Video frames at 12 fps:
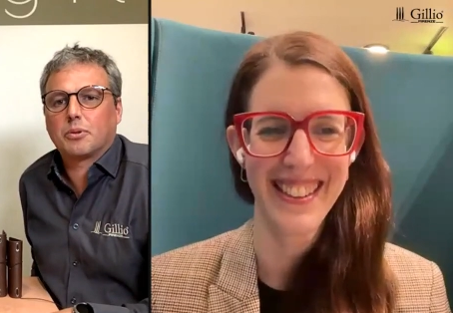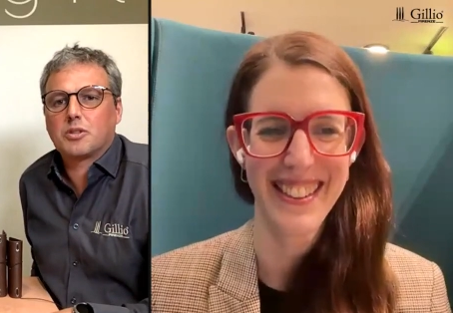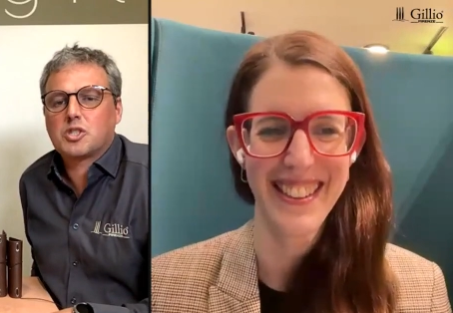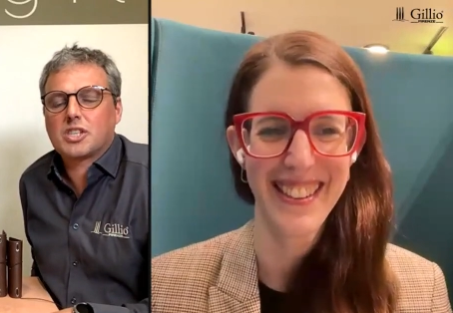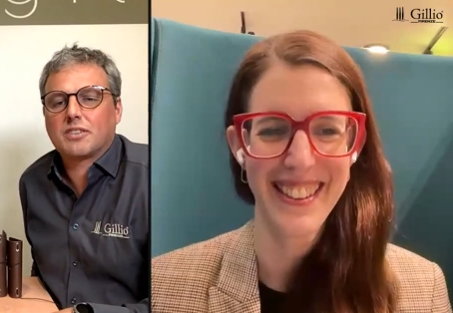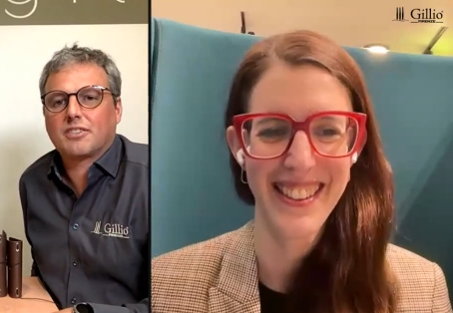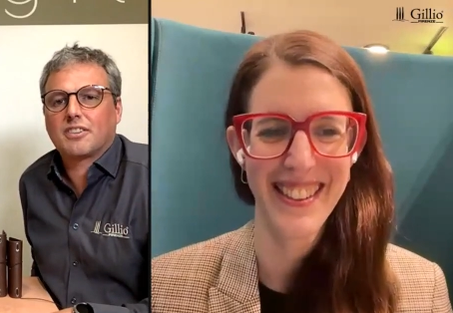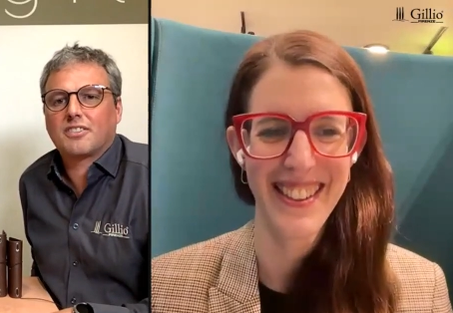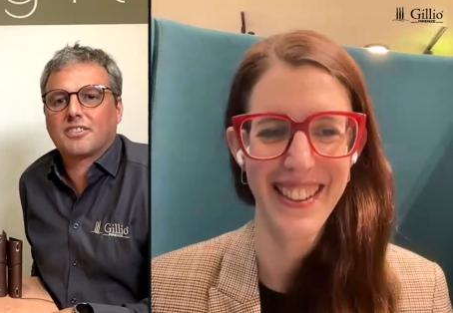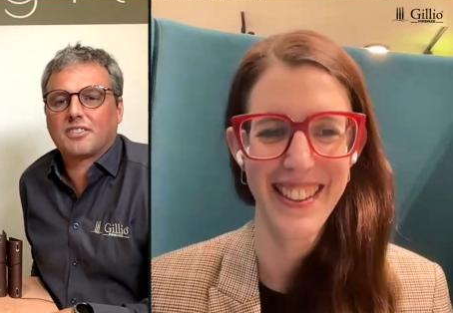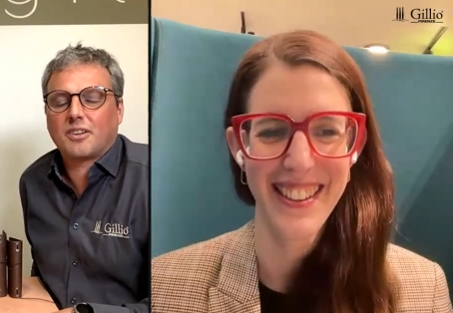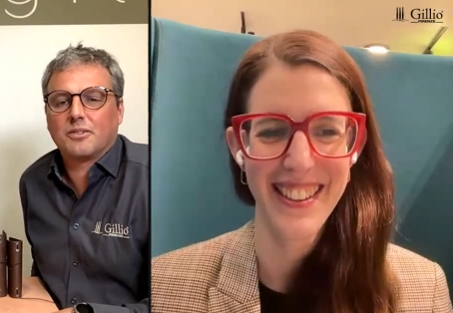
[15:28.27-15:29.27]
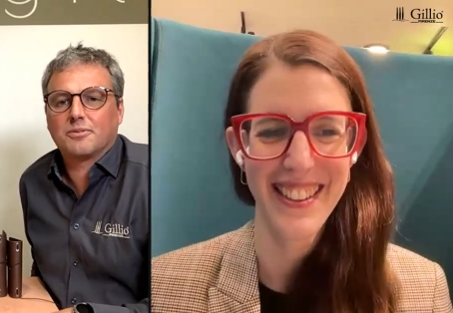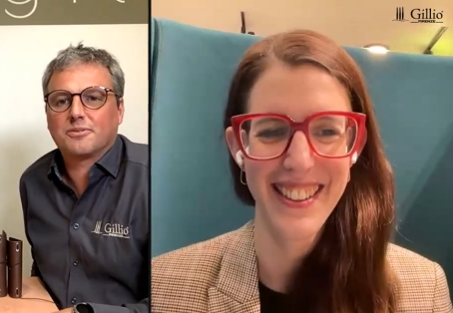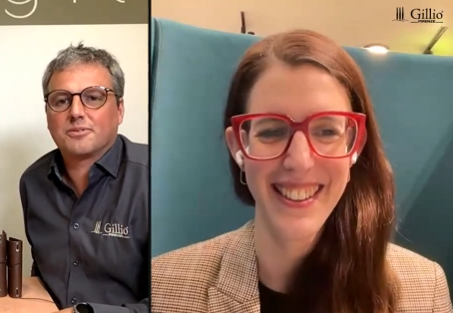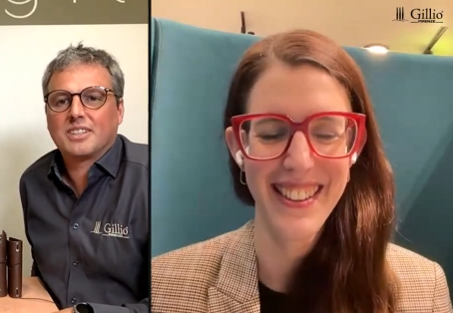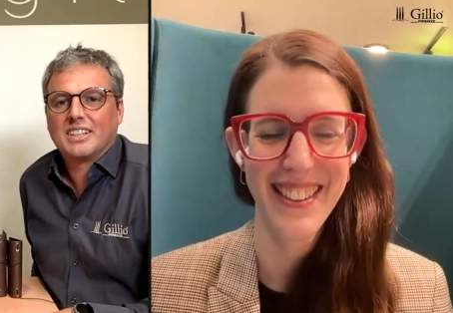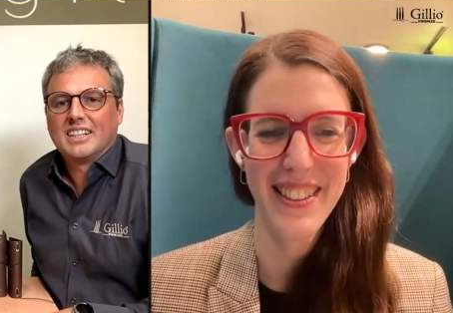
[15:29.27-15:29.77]
Speaker 1: purchases of
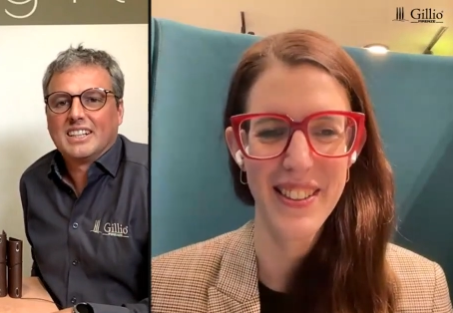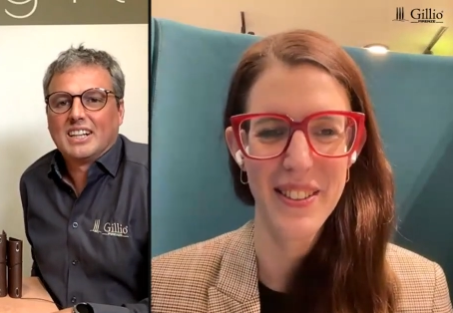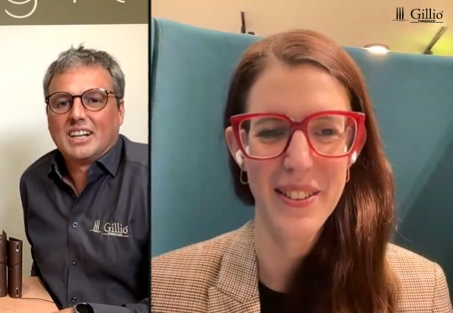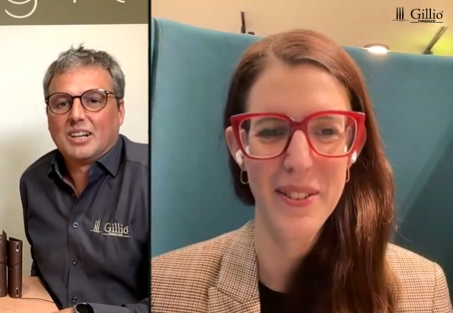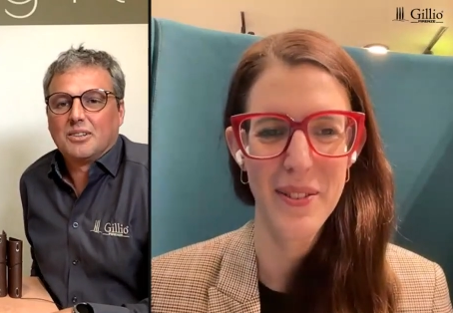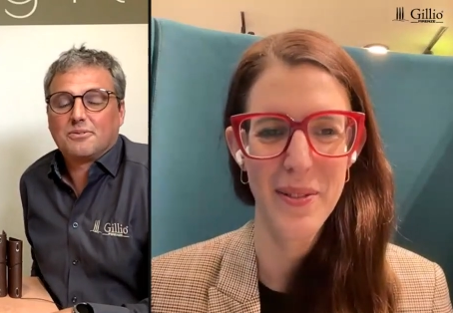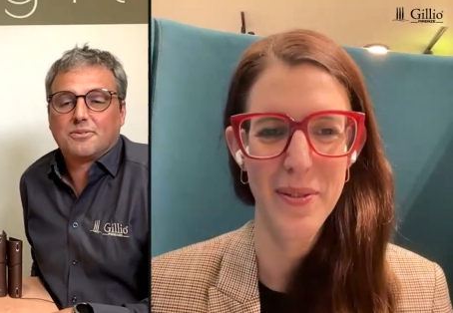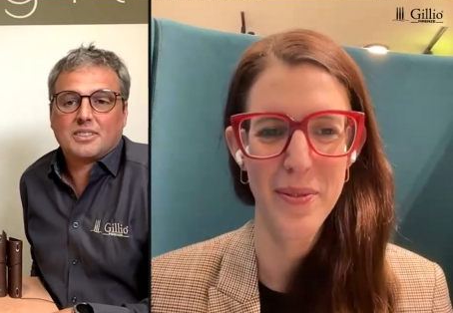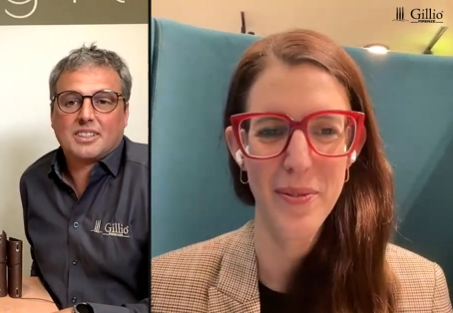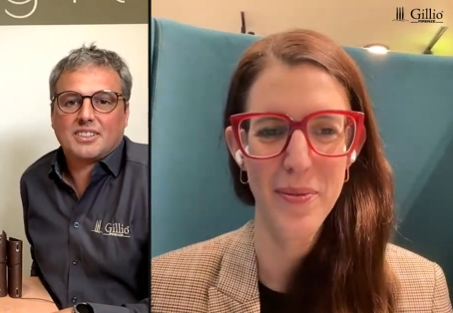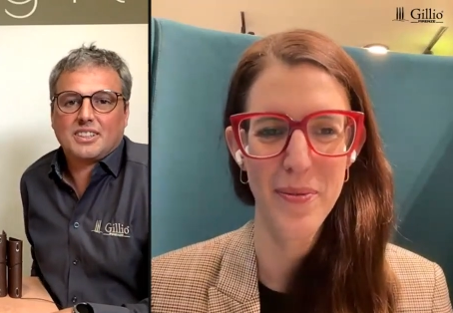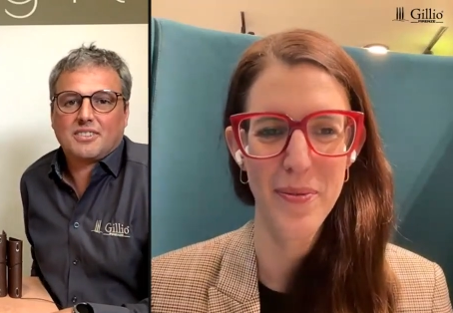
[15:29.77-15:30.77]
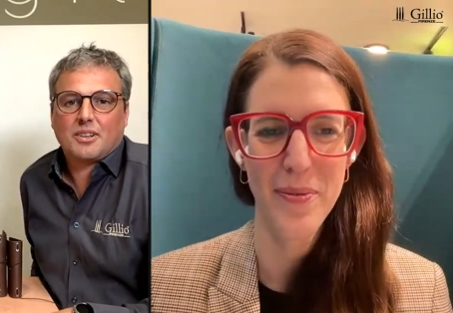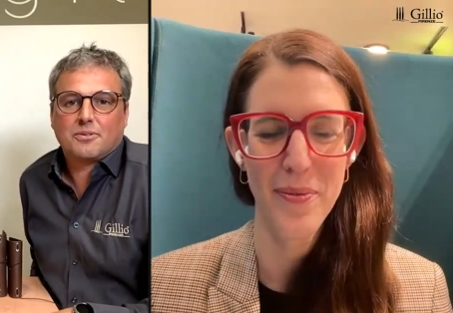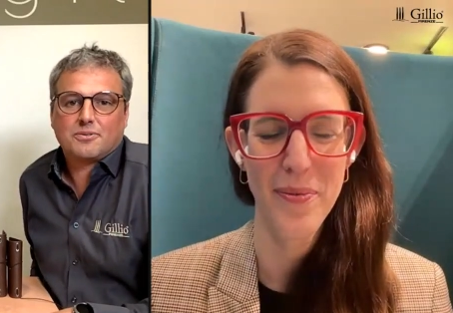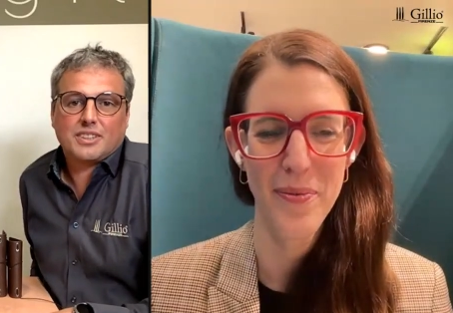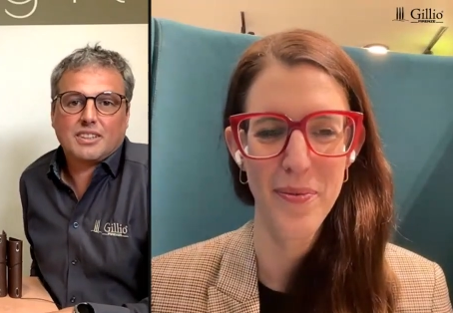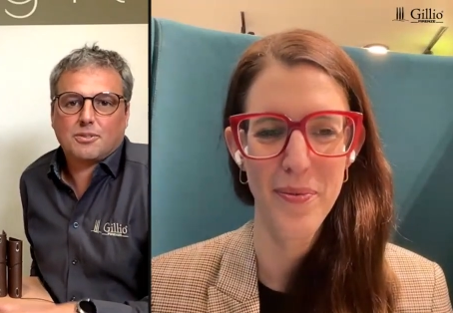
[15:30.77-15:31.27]
of uh, this of
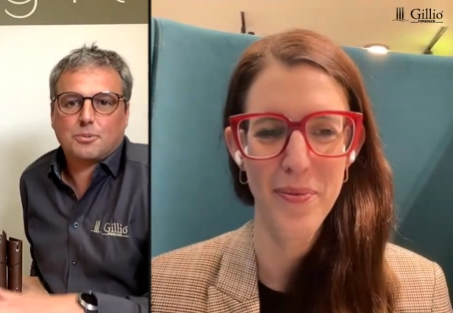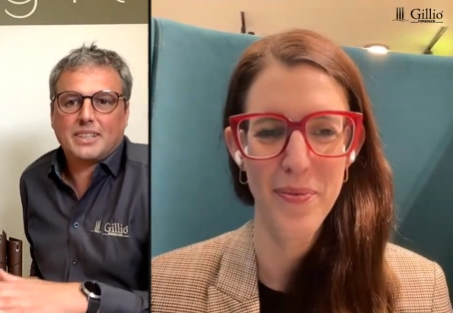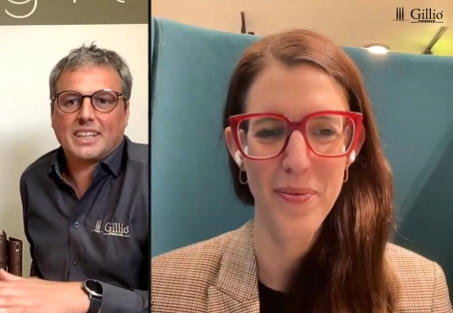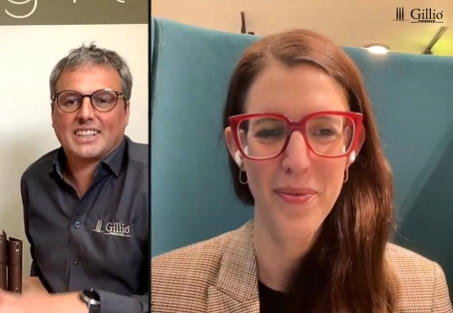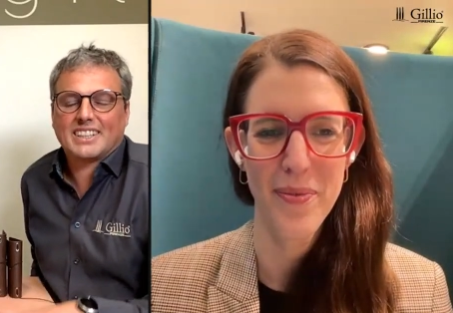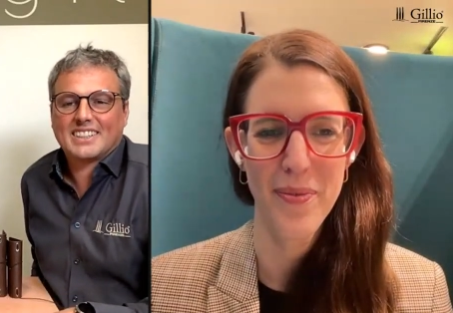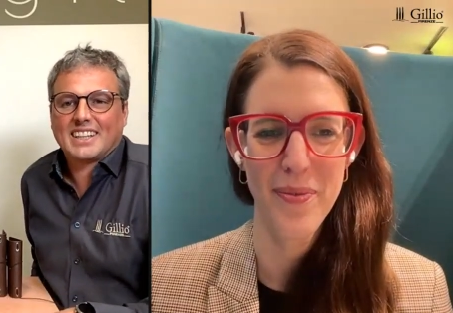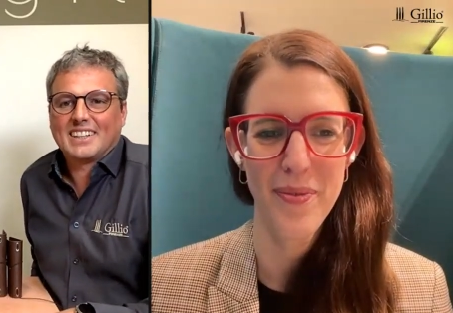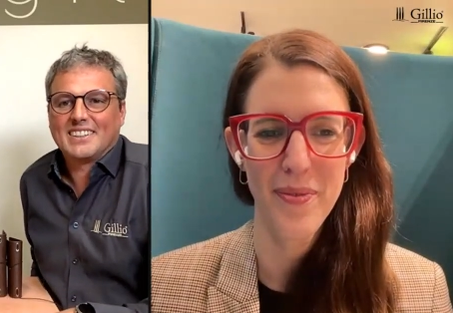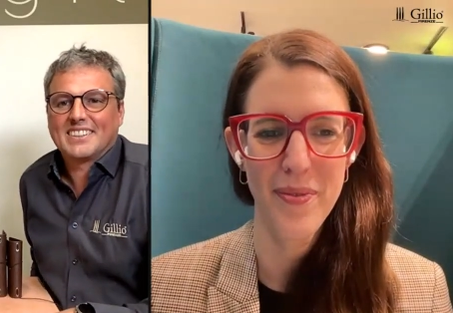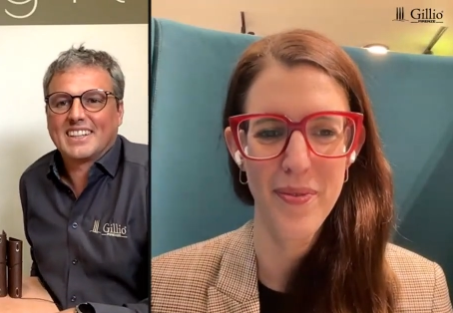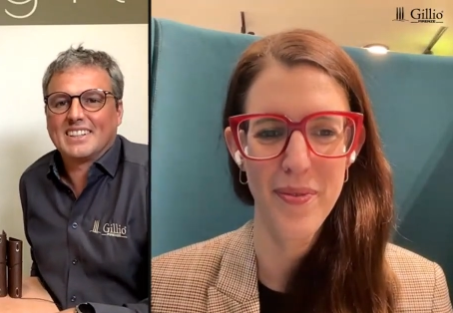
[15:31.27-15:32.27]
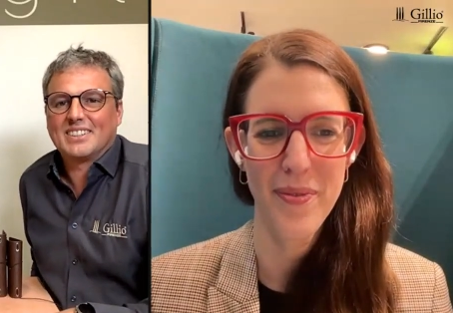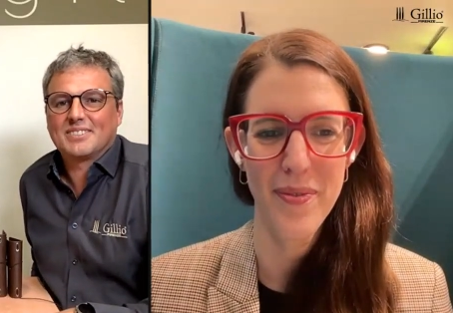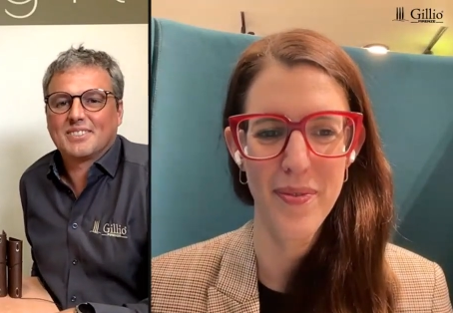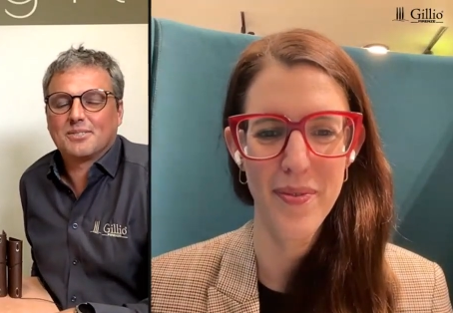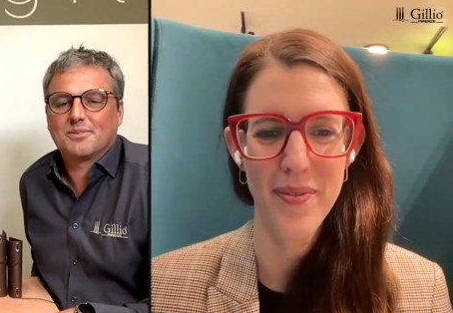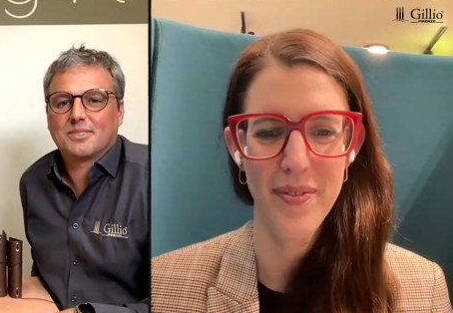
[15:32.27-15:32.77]
this week. Yeah, yeah,
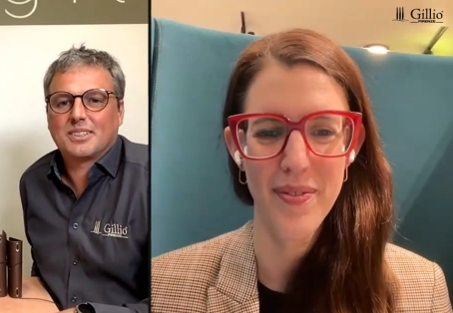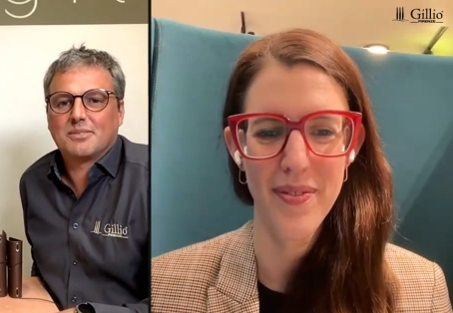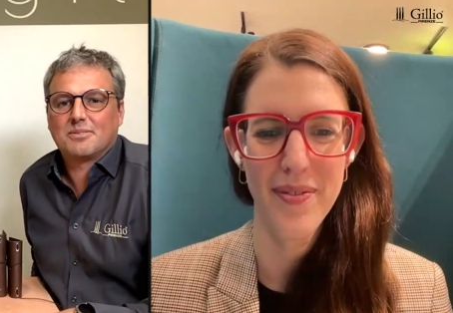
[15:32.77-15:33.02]
of uh,